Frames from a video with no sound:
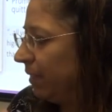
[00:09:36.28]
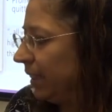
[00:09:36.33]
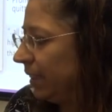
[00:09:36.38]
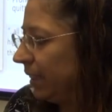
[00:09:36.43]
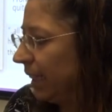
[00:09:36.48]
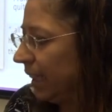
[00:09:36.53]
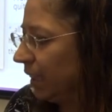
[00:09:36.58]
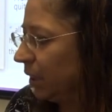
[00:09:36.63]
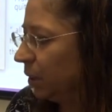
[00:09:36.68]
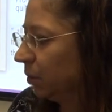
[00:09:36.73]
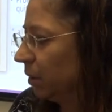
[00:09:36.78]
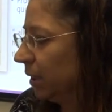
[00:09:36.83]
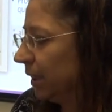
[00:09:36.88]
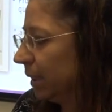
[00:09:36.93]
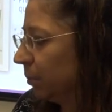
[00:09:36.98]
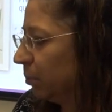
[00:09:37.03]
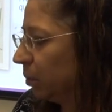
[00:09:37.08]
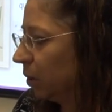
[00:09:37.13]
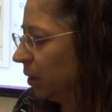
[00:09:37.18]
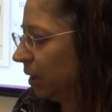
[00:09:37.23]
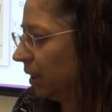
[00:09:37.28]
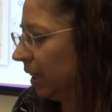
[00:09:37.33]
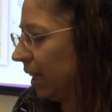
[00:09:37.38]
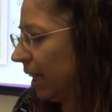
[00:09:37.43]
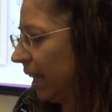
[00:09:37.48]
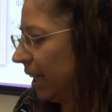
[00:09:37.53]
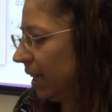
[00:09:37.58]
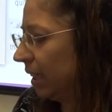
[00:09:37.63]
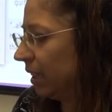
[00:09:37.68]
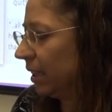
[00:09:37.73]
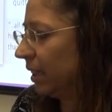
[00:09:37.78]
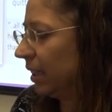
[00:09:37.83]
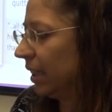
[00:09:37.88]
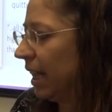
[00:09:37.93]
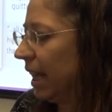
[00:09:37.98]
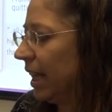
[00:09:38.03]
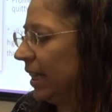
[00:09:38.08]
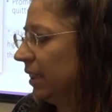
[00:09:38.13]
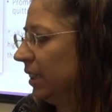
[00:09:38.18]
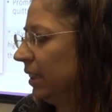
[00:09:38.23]
it down to a smaller length
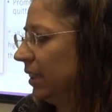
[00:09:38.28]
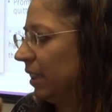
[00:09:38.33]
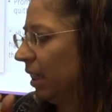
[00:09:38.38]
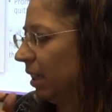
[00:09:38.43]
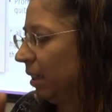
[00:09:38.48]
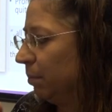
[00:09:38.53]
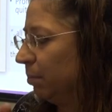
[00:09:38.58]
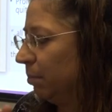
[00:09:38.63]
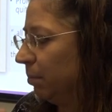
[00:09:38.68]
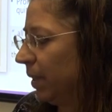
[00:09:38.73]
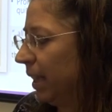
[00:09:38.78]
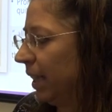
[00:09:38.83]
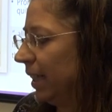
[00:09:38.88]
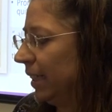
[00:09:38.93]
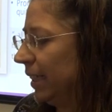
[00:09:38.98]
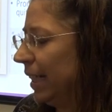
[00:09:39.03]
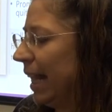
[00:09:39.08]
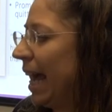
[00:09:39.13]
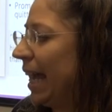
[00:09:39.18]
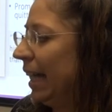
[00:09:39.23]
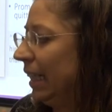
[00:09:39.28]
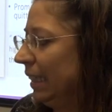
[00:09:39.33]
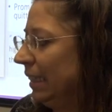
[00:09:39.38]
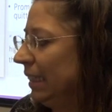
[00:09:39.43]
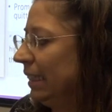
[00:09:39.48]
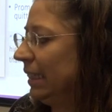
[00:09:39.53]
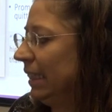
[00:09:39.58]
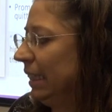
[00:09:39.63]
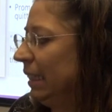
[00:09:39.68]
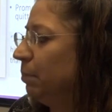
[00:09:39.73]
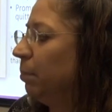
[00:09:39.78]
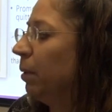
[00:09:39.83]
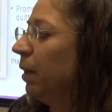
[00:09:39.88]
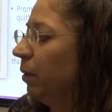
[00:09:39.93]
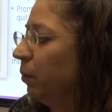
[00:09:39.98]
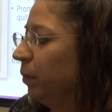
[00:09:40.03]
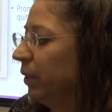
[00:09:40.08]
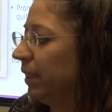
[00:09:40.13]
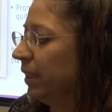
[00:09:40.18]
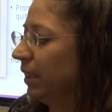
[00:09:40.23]
and inhaling
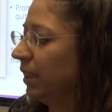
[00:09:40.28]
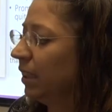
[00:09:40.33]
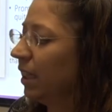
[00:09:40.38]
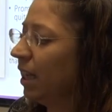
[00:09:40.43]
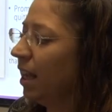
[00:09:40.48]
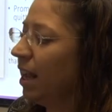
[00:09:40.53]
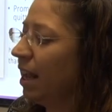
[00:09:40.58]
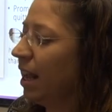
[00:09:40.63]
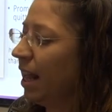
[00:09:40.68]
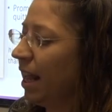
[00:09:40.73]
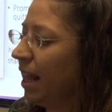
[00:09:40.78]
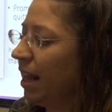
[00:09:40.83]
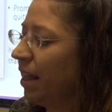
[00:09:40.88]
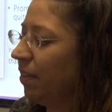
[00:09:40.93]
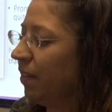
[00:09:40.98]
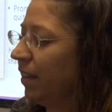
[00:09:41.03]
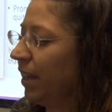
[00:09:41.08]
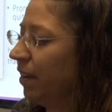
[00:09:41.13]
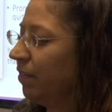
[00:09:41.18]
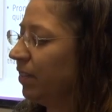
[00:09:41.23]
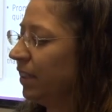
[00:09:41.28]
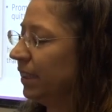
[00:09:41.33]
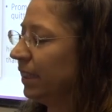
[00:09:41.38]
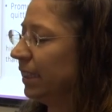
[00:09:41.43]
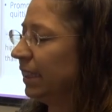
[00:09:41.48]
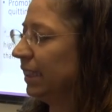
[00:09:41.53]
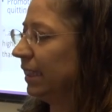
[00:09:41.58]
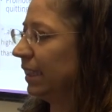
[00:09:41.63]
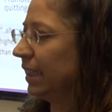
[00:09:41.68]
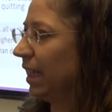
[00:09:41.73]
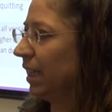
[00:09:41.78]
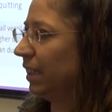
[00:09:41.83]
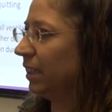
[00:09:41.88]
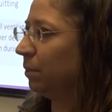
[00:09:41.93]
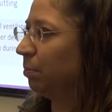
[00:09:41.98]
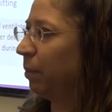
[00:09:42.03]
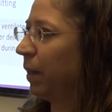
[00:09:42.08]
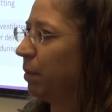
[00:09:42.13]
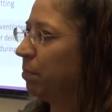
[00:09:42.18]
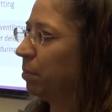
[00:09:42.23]
deeper with it. And the evidence is
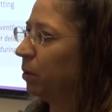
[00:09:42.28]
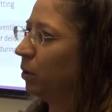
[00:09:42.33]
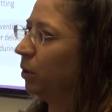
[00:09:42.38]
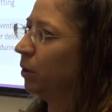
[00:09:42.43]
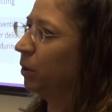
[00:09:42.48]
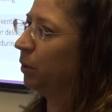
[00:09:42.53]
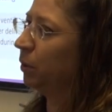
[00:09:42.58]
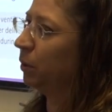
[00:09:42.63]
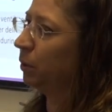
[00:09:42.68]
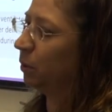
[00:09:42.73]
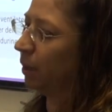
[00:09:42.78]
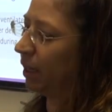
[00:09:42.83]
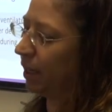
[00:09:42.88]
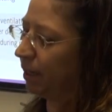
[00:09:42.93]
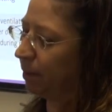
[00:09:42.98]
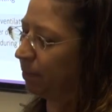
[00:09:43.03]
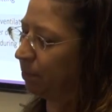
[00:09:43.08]
that people who